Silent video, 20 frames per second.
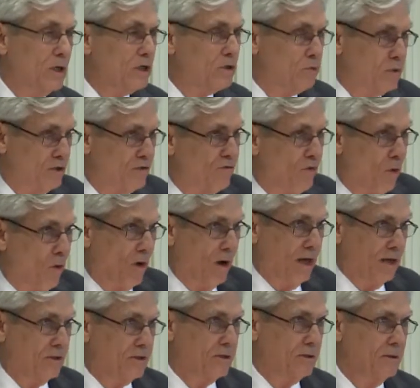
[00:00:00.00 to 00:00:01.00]
which was for
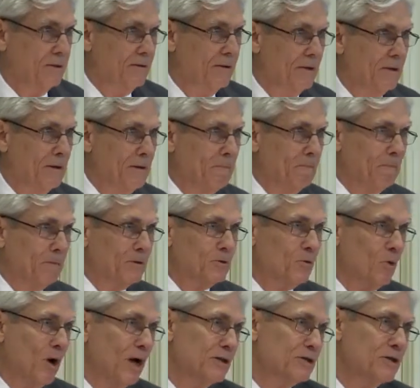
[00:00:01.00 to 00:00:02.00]
us.
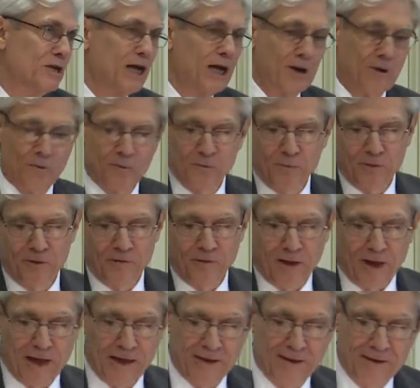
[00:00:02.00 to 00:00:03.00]
Twice now we've
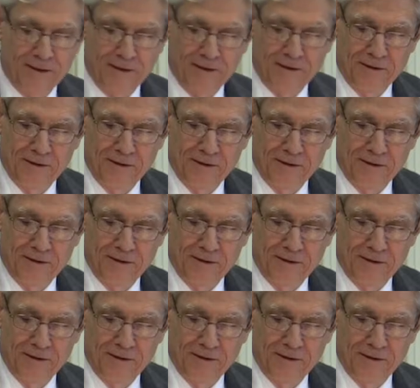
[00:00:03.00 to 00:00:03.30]
had